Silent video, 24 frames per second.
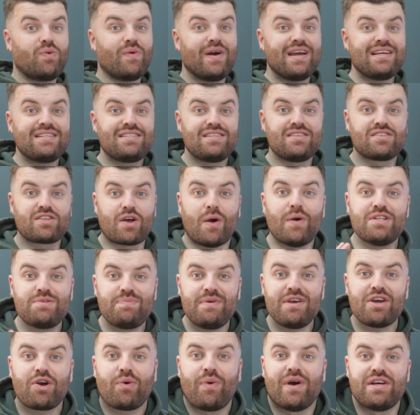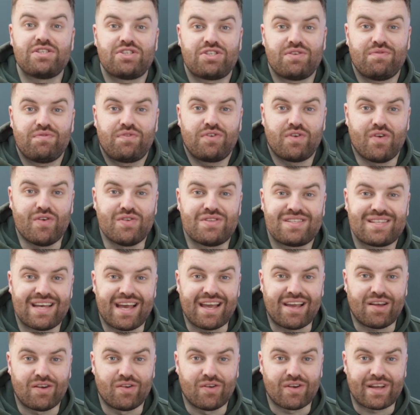always, there's going to be a question for you to take
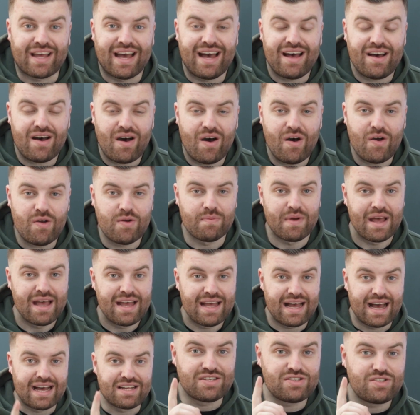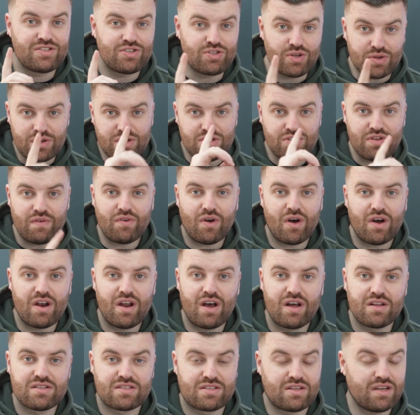a look at home. As soon as you've got an
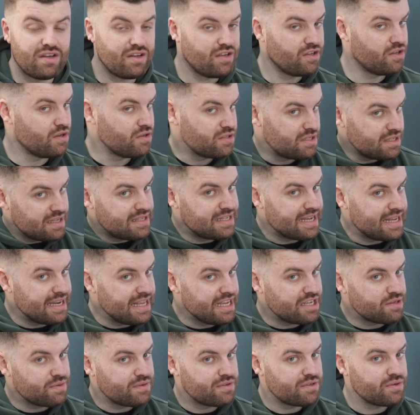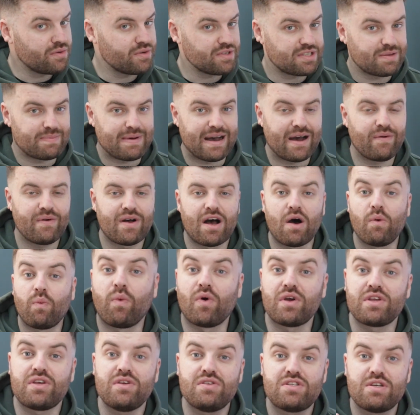answer, using the techniques we talked about, I
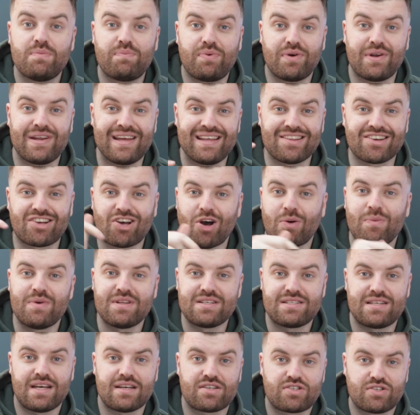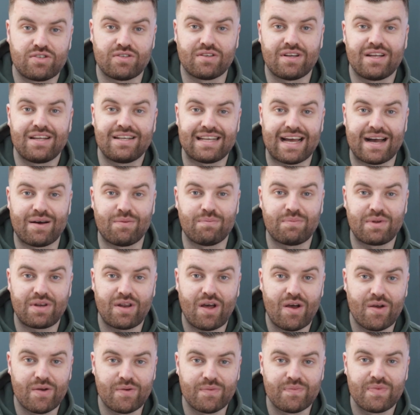want you to put it in the comment section down below.